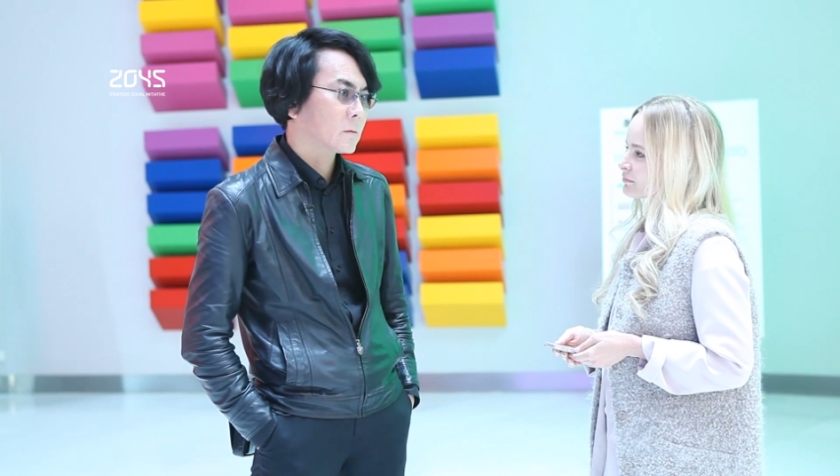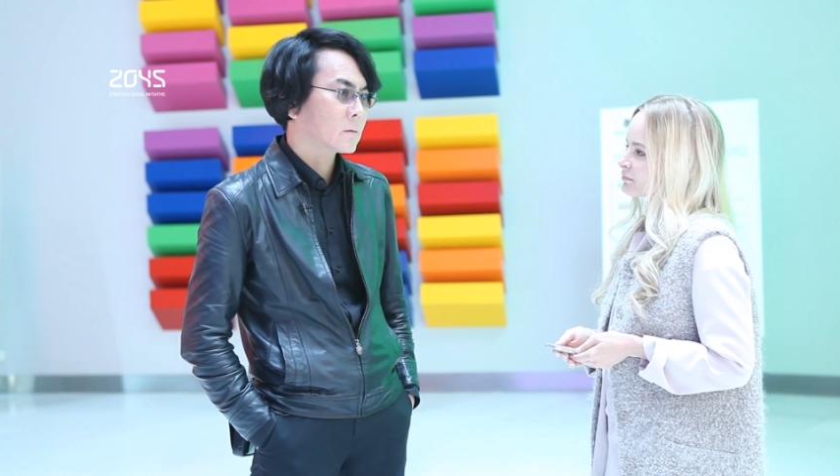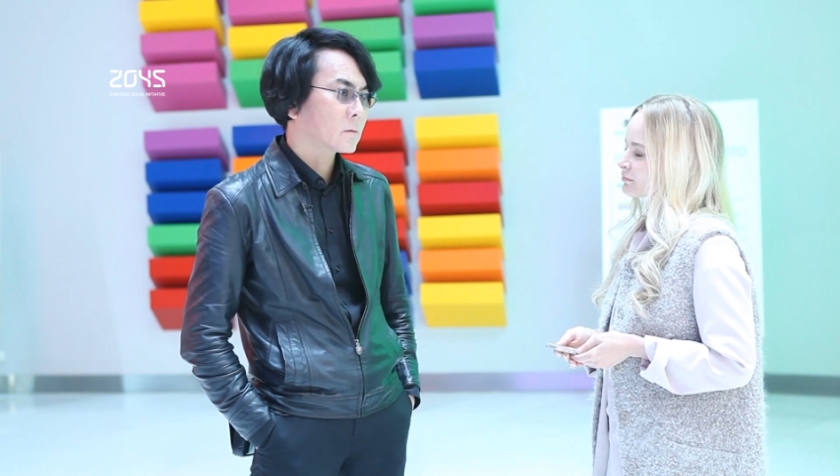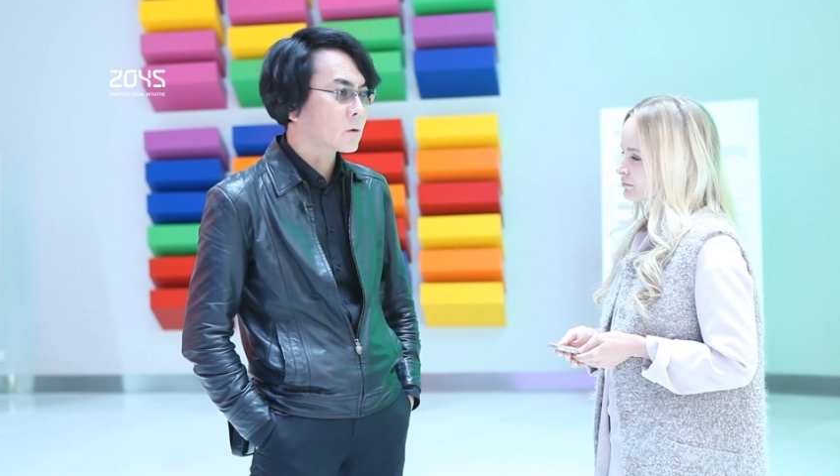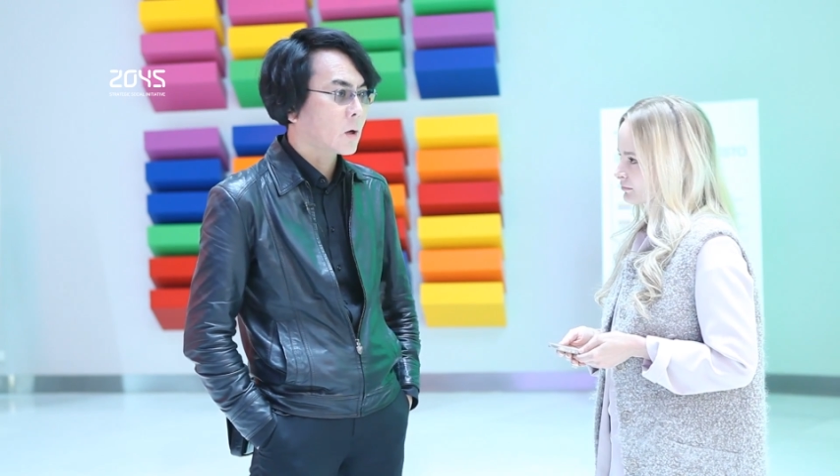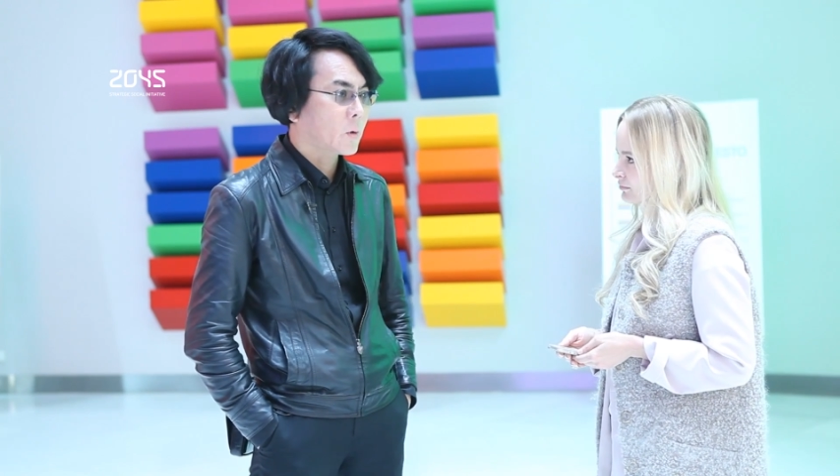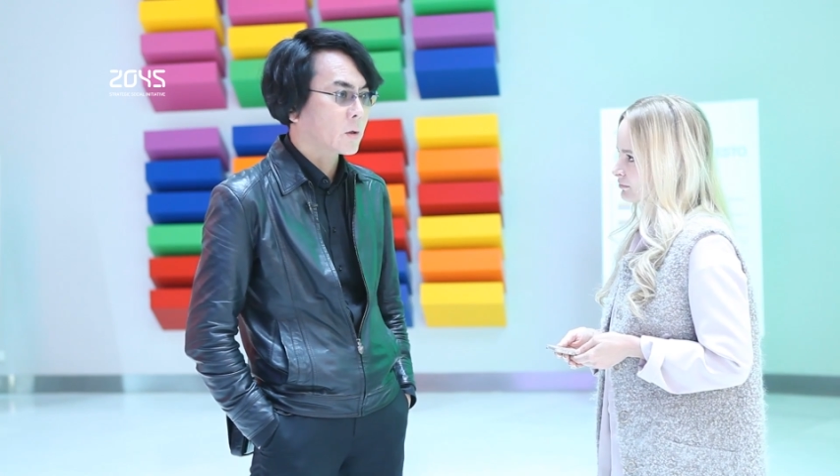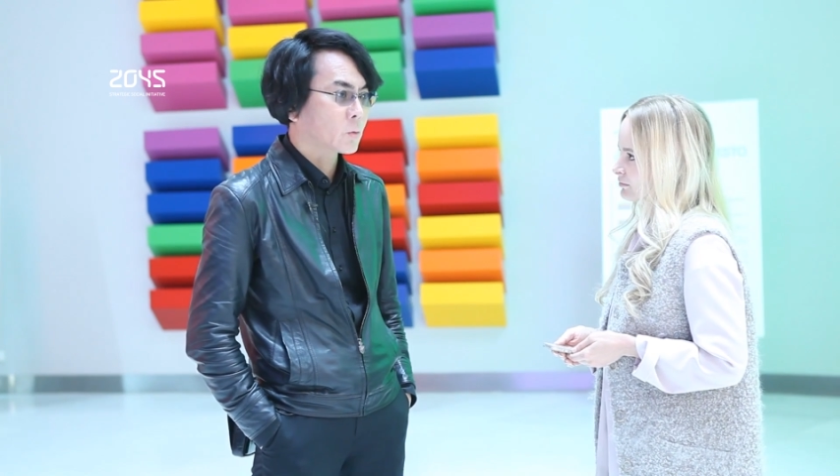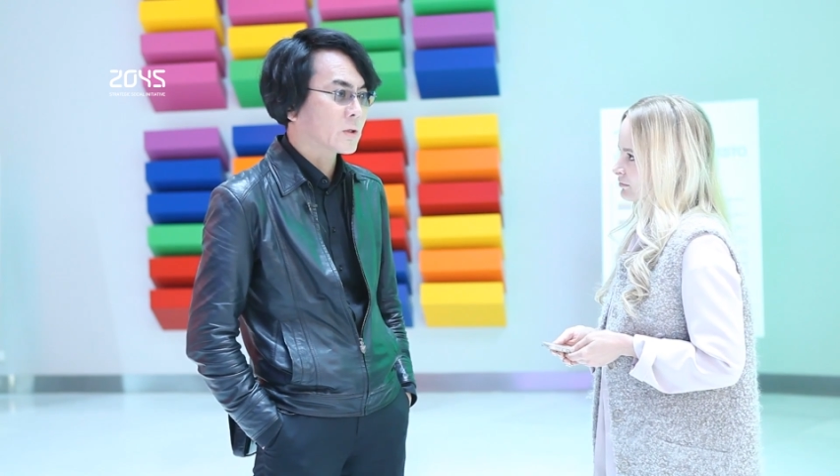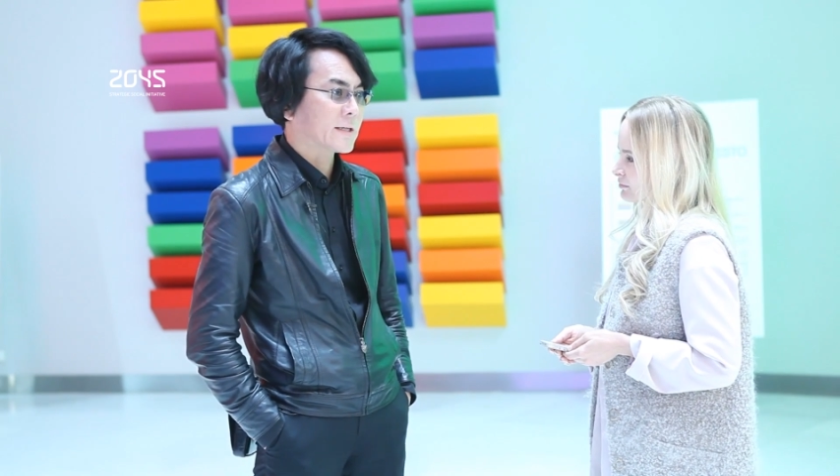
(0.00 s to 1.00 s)
robot
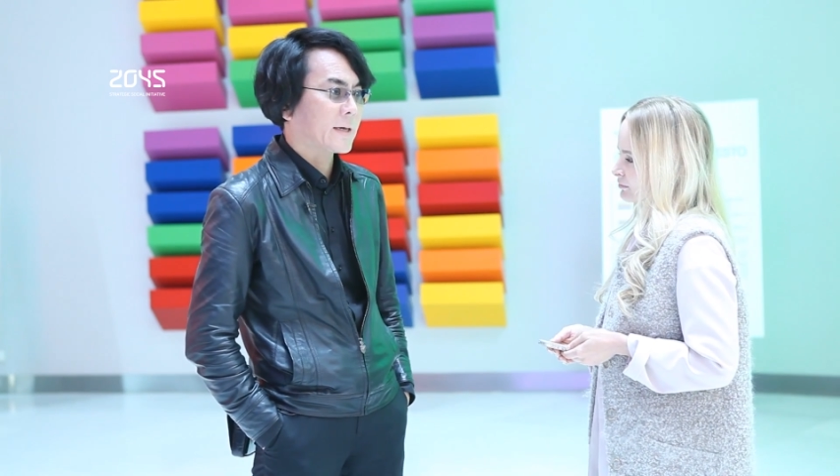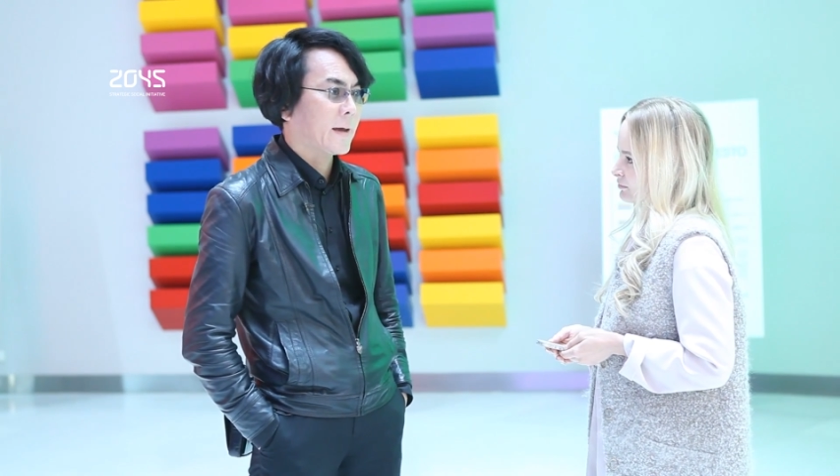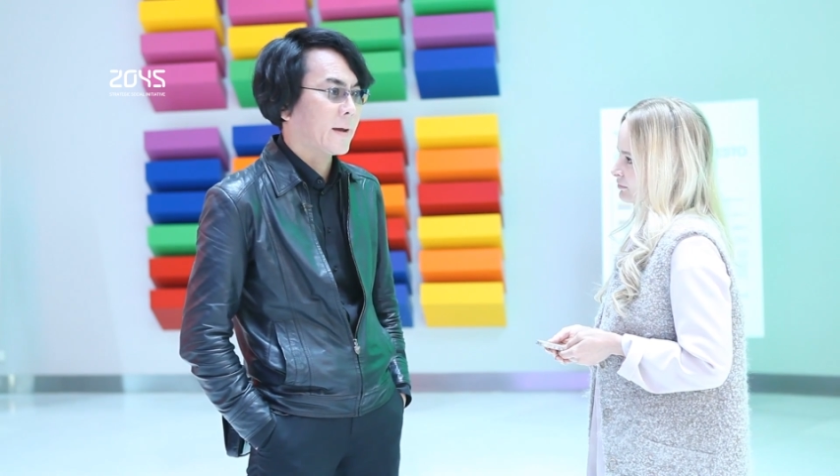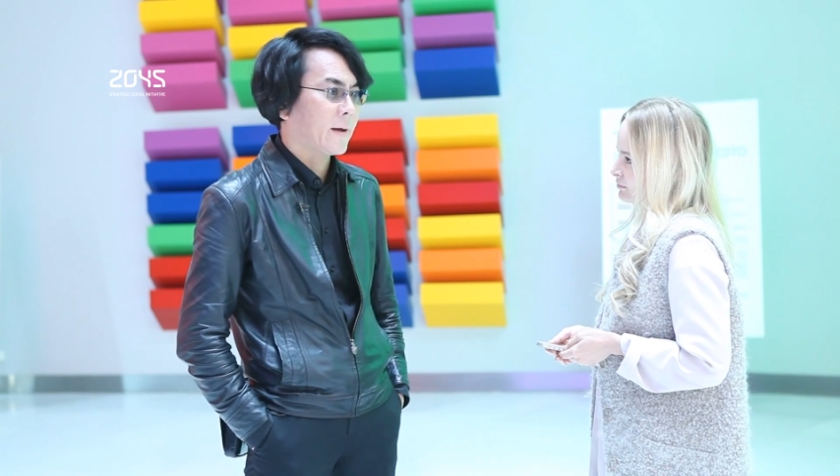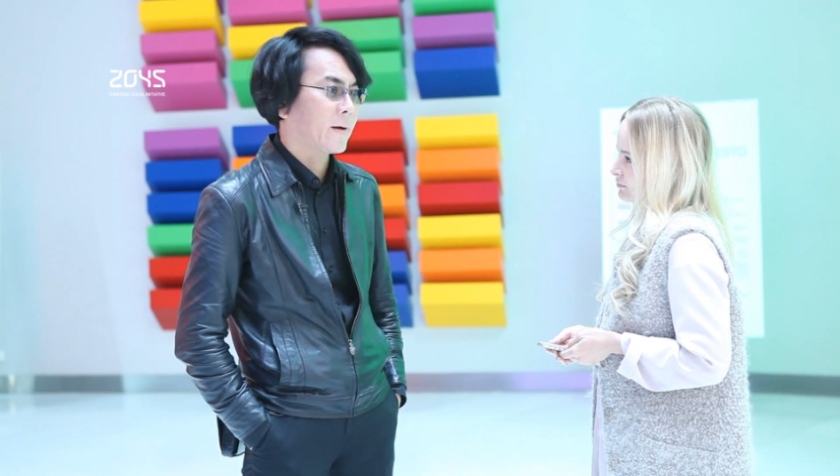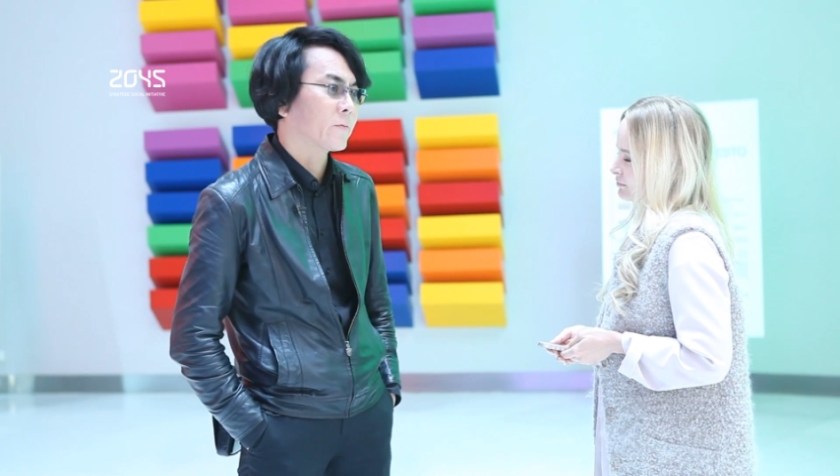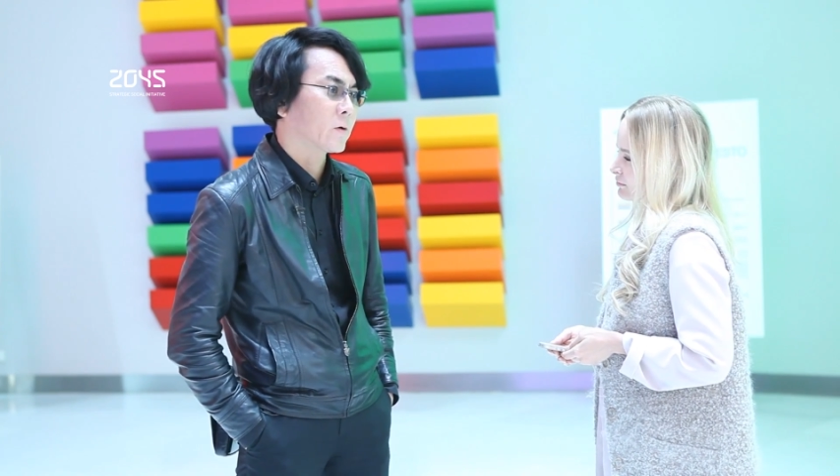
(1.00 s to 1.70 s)
which can have